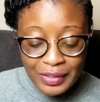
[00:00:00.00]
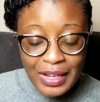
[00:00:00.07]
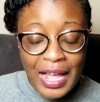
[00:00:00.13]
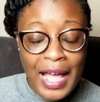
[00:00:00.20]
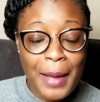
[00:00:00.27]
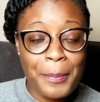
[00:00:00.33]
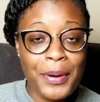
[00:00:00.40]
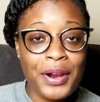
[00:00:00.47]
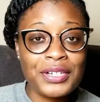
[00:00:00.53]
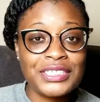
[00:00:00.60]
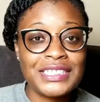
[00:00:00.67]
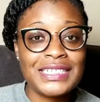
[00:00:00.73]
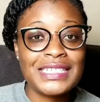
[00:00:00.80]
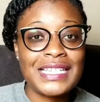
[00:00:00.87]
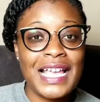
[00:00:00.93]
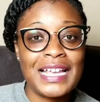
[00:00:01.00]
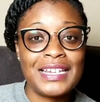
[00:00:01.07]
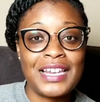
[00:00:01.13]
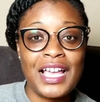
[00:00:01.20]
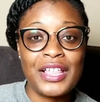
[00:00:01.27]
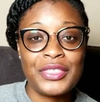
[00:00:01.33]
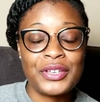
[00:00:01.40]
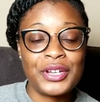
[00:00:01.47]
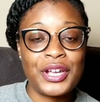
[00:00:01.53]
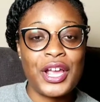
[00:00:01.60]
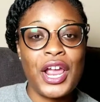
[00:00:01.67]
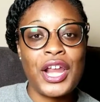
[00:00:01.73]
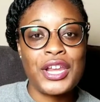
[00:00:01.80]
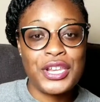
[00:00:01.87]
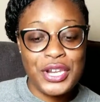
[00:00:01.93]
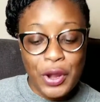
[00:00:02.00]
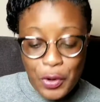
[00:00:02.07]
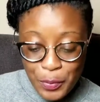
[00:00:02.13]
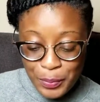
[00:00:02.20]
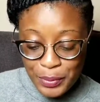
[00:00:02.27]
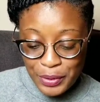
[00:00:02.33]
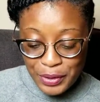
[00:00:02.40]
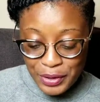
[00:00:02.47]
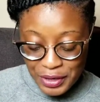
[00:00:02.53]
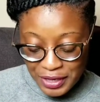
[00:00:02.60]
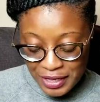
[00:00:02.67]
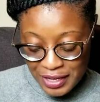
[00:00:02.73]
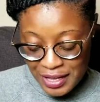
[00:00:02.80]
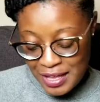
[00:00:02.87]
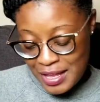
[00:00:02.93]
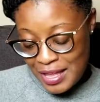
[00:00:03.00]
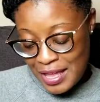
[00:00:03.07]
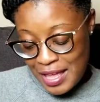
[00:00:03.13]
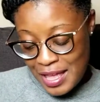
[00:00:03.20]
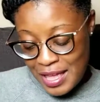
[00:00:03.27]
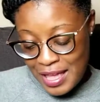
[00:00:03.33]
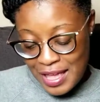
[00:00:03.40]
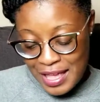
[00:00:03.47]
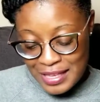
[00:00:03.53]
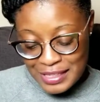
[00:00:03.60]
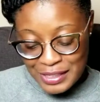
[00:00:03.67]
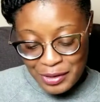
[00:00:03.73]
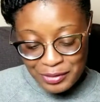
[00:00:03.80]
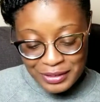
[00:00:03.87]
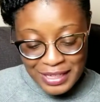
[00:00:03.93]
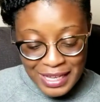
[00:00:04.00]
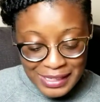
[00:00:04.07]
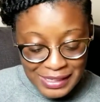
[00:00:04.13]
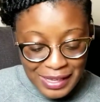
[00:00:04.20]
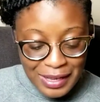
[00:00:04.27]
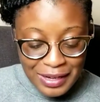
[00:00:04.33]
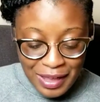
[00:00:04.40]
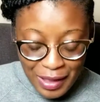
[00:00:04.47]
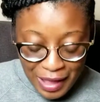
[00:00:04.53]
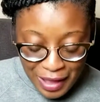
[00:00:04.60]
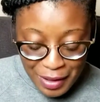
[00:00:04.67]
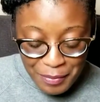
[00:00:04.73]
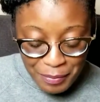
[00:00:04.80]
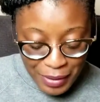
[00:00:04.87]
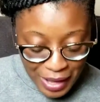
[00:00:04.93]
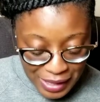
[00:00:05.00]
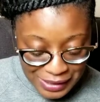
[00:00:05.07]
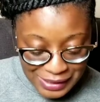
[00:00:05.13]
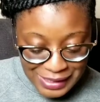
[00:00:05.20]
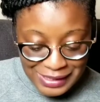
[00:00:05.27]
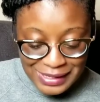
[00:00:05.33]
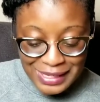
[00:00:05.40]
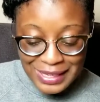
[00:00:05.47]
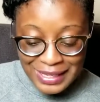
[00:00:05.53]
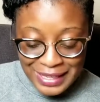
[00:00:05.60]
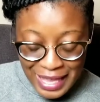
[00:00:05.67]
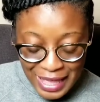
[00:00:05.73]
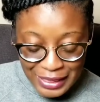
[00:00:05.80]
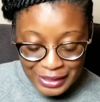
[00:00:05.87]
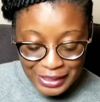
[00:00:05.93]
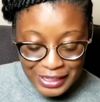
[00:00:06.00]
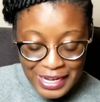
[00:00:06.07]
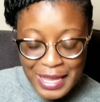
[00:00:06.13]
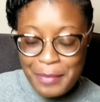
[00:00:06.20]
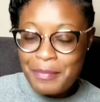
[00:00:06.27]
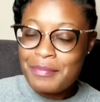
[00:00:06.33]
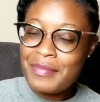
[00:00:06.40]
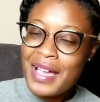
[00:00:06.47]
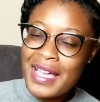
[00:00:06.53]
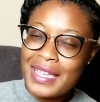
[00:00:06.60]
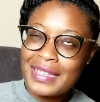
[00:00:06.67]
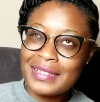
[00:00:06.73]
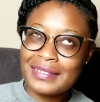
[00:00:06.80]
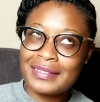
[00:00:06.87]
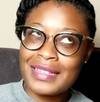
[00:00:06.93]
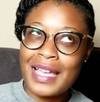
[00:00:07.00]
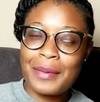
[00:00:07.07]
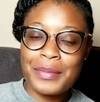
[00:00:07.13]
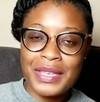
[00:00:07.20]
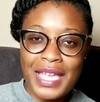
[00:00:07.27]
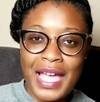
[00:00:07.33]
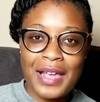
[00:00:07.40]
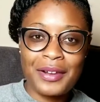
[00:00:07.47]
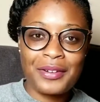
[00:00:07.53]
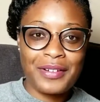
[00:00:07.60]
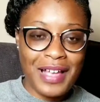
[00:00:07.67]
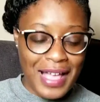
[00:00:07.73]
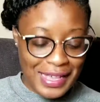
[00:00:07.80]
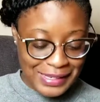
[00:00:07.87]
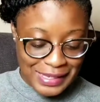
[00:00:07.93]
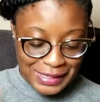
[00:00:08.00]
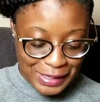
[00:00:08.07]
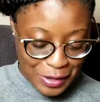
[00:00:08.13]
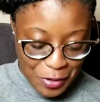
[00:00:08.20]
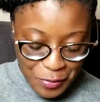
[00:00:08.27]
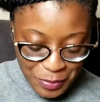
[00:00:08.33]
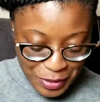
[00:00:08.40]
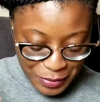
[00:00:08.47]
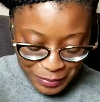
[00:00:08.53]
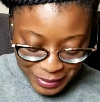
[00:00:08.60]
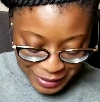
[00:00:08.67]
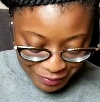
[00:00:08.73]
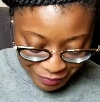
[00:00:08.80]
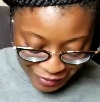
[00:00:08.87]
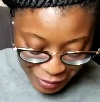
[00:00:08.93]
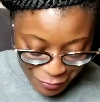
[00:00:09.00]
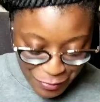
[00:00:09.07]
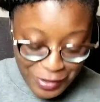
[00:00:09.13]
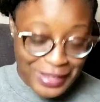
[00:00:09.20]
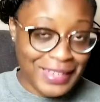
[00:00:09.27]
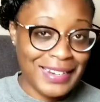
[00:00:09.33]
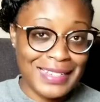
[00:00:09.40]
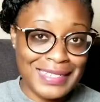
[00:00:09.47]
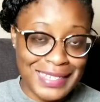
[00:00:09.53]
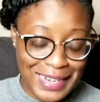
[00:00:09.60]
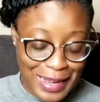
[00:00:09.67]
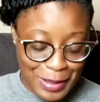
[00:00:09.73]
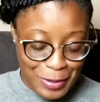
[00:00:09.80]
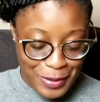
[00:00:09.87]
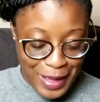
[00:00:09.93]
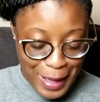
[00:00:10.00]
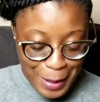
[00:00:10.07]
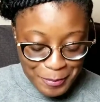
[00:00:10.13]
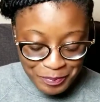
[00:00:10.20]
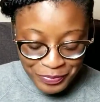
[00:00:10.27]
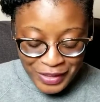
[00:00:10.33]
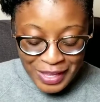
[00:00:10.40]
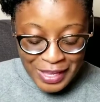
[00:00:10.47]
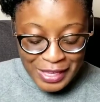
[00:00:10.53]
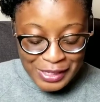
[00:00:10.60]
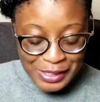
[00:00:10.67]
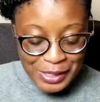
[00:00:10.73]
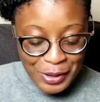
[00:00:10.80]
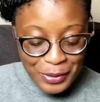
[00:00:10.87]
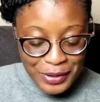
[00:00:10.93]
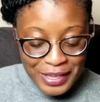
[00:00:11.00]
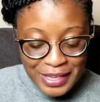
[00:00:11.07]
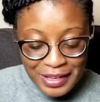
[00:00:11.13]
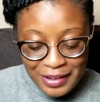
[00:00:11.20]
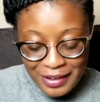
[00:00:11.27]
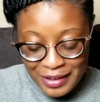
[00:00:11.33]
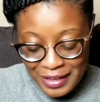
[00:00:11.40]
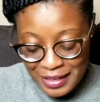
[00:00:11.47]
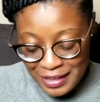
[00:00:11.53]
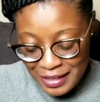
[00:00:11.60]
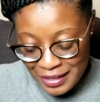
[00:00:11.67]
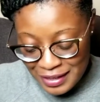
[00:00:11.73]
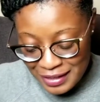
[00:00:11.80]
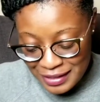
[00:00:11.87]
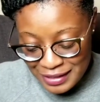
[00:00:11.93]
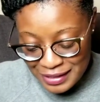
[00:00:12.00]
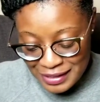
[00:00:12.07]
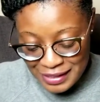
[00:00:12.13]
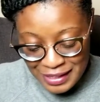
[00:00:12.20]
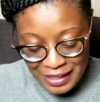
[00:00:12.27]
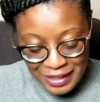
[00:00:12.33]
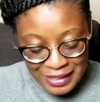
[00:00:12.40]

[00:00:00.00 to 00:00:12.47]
I purchased another notebook. So let's unbox it together. It might not be categorized as a notebook, but we'll get into that, okay? So here is